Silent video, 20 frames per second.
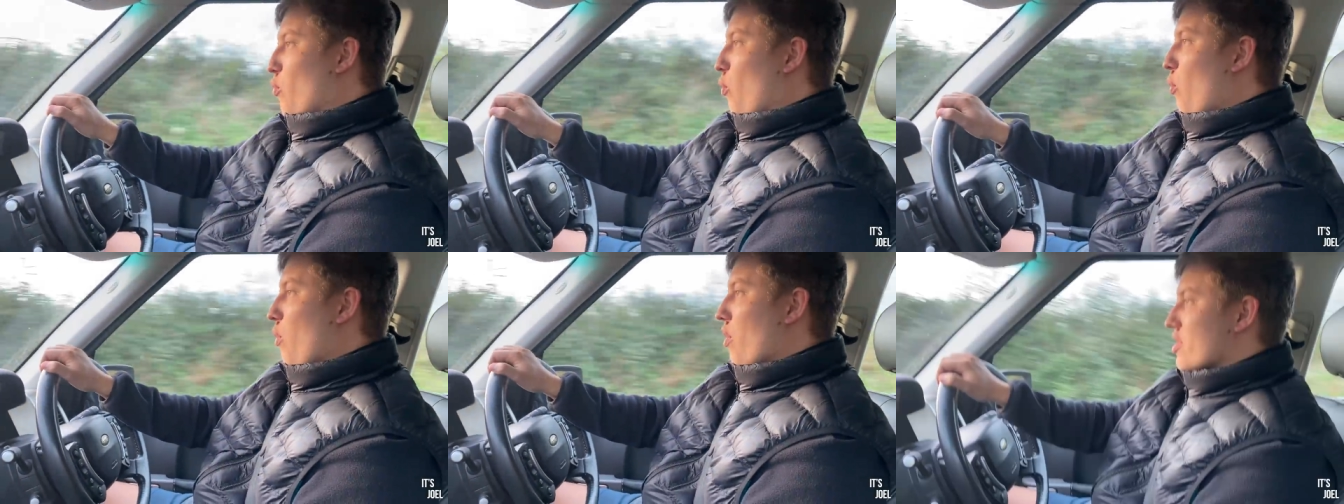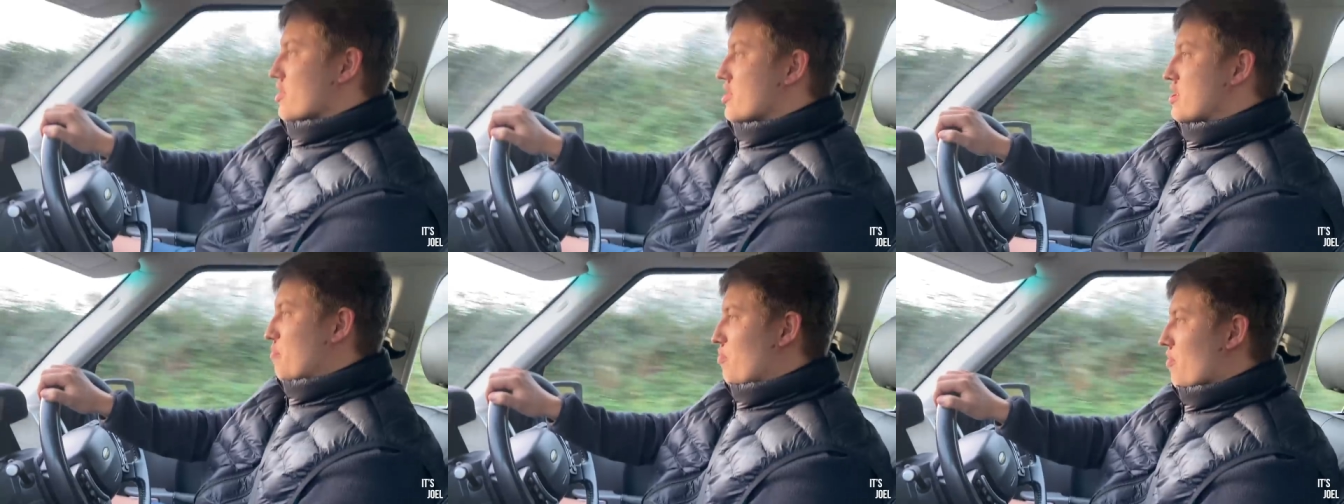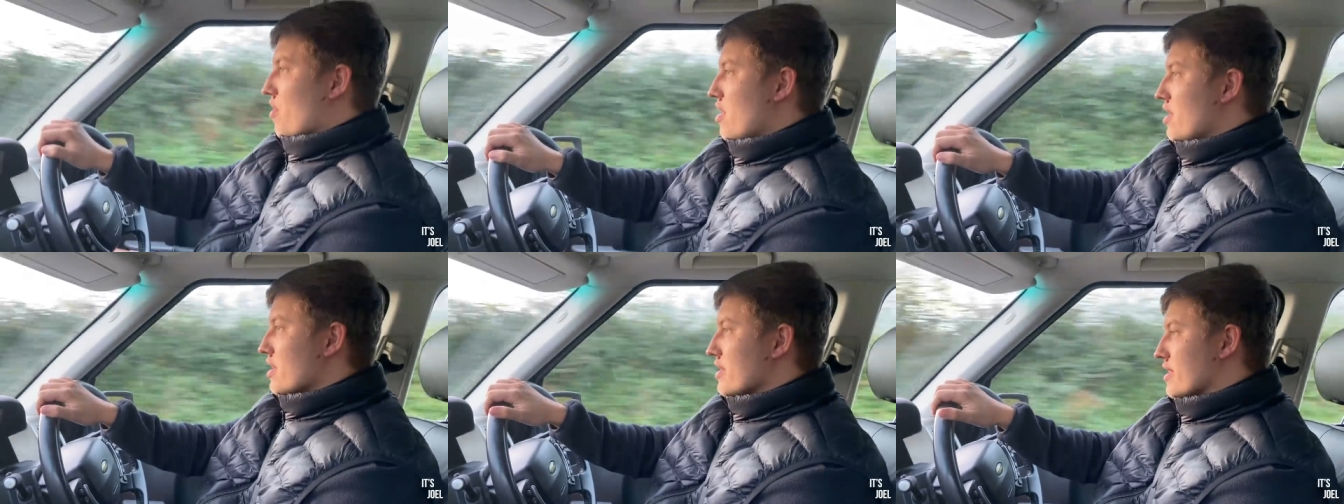What a
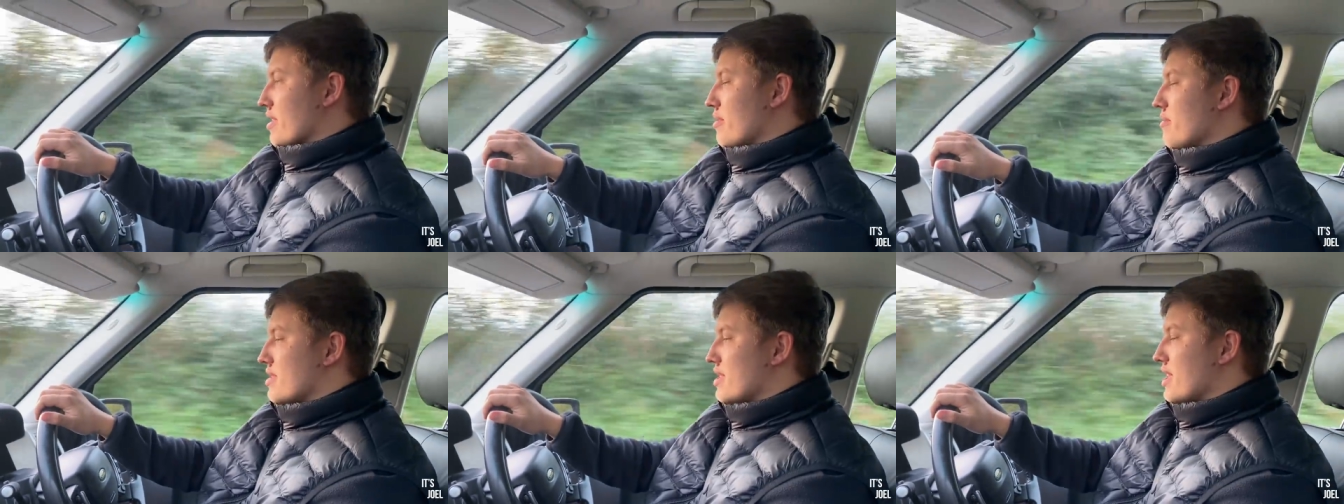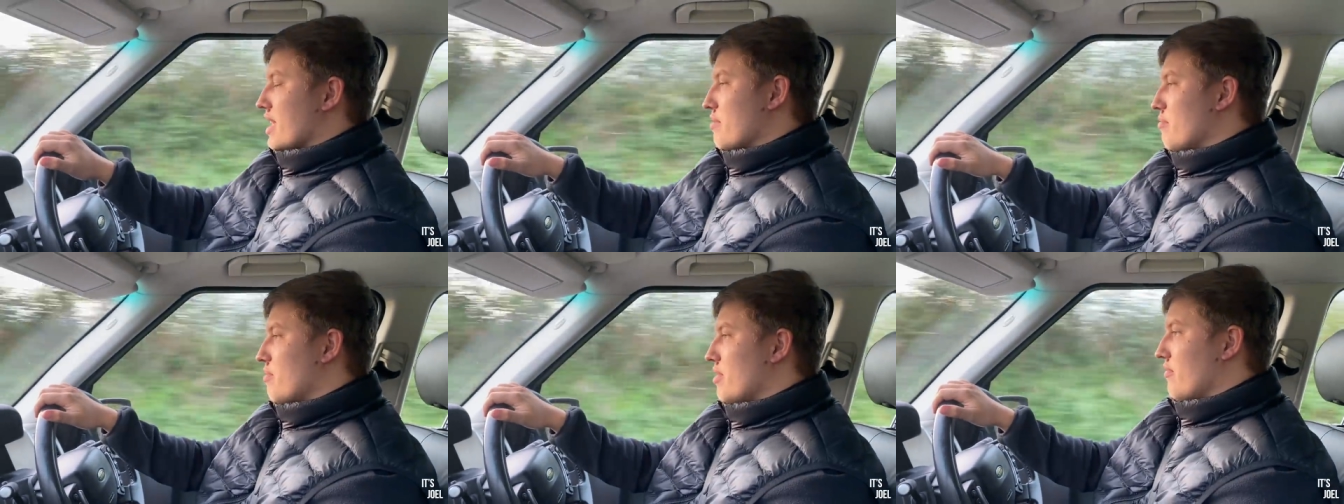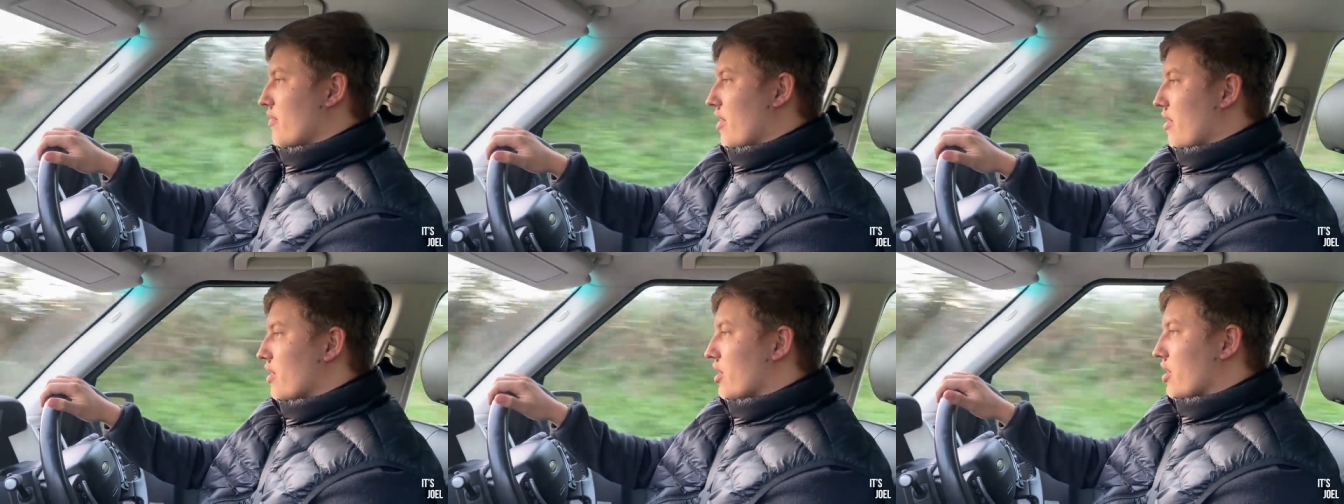surprise. I was genuinely
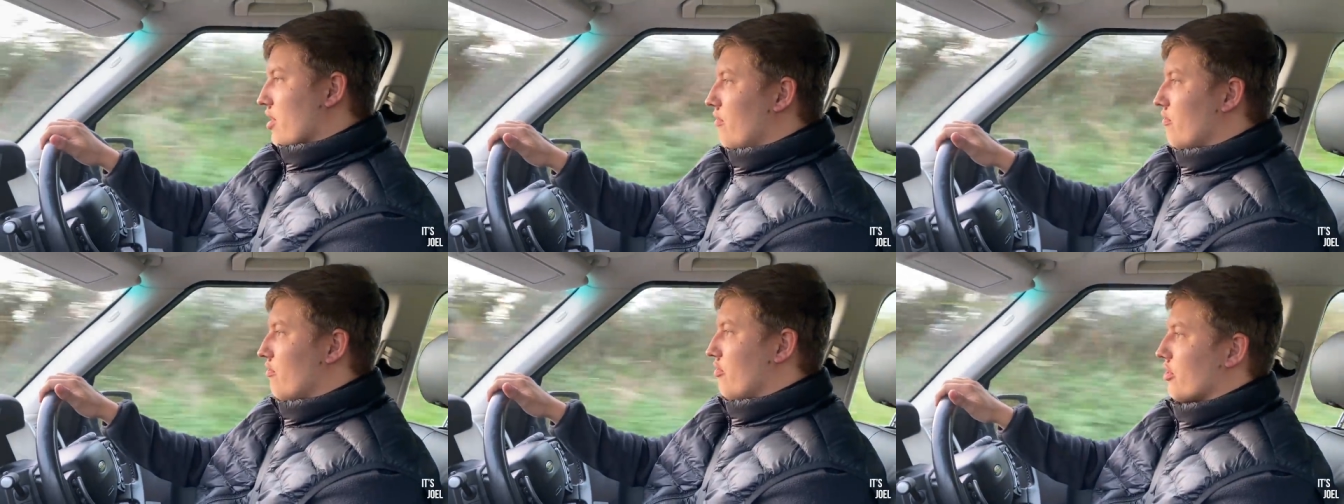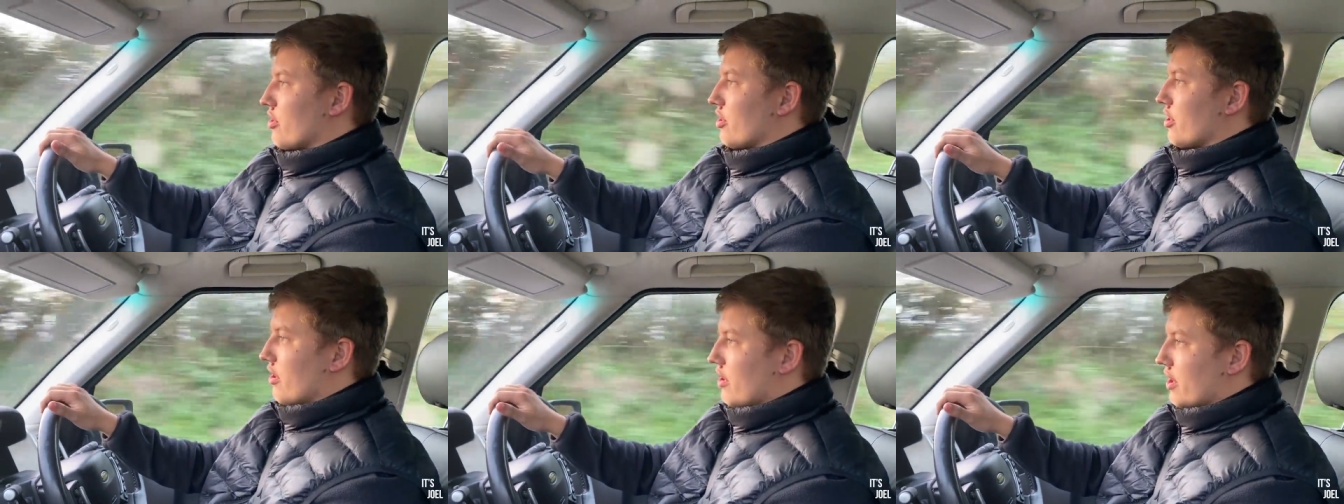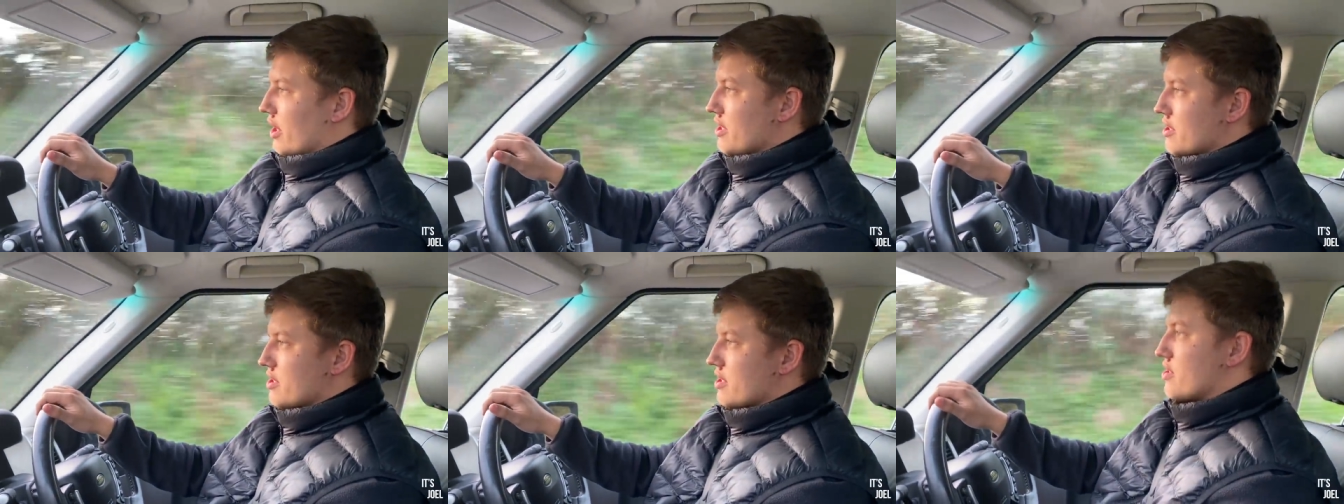very confident
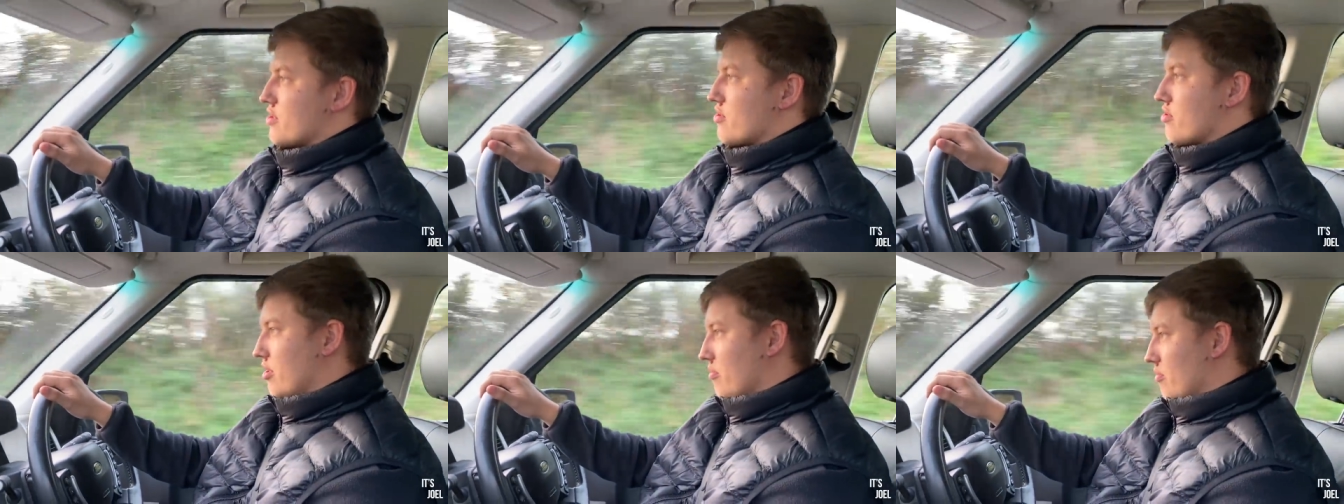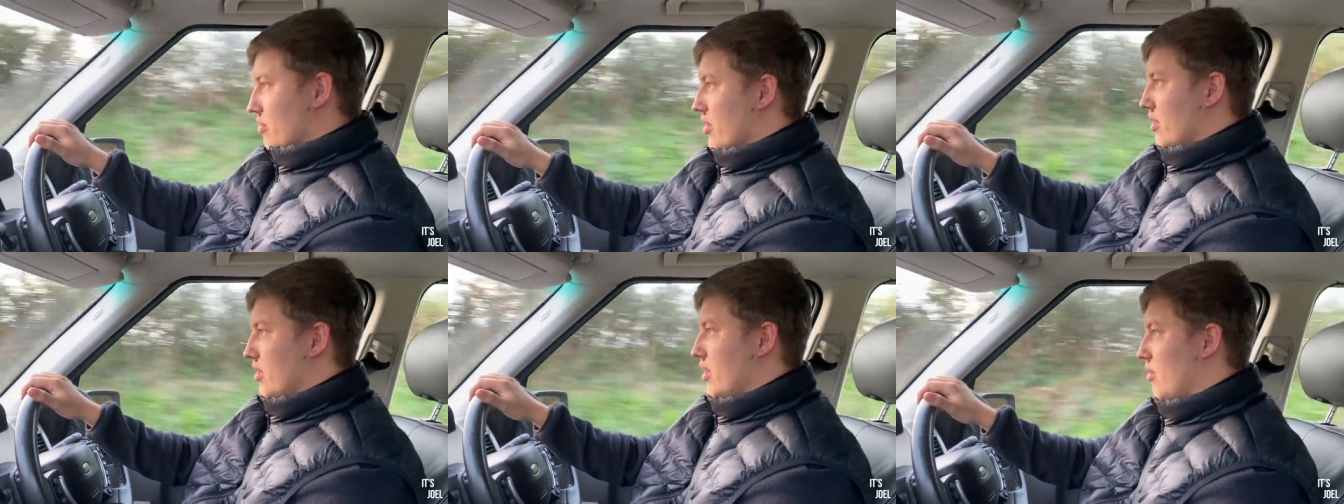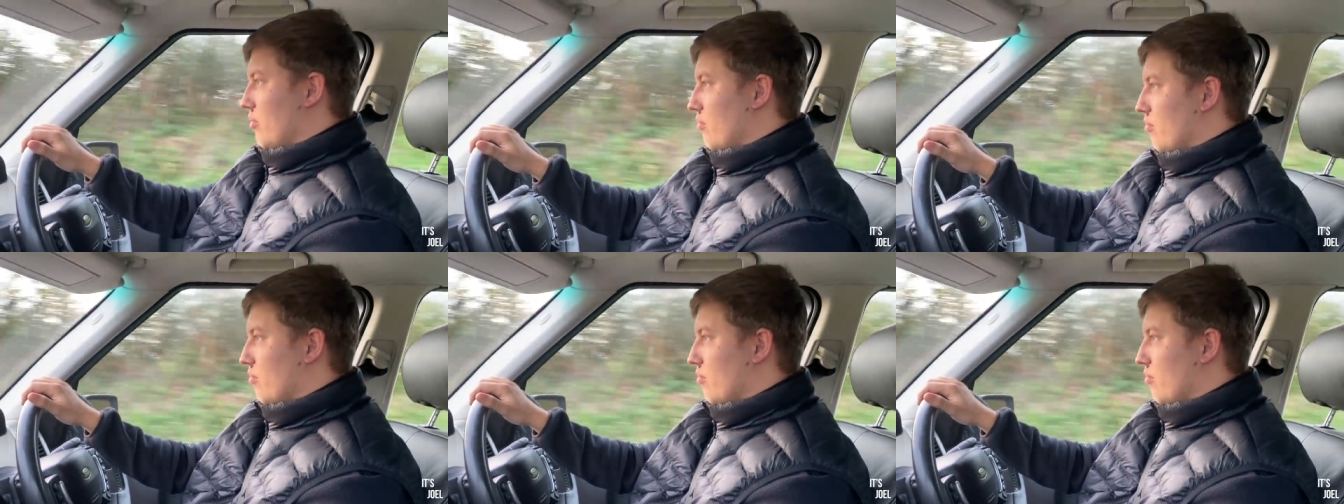going into this trip that it